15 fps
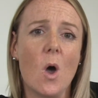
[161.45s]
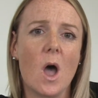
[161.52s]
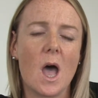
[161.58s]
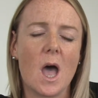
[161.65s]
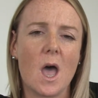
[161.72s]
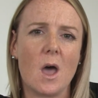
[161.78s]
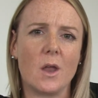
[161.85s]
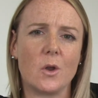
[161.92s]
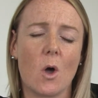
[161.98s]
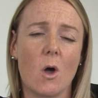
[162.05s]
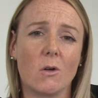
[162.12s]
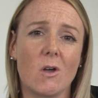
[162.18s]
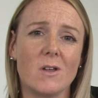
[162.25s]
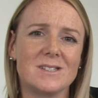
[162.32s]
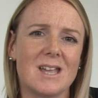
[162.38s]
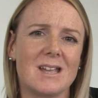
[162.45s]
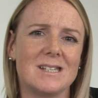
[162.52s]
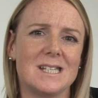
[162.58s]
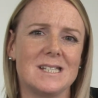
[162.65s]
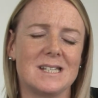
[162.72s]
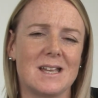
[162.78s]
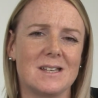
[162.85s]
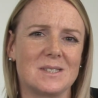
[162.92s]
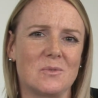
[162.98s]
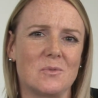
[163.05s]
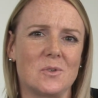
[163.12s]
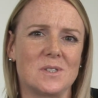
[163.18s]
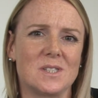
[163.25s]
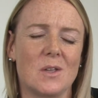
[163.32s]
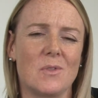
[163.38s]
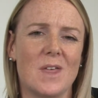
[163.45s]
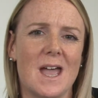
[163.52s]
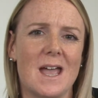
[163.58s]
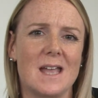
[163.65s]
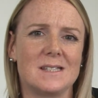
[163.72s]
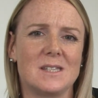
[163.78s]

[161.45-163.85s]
and our contact details are also there,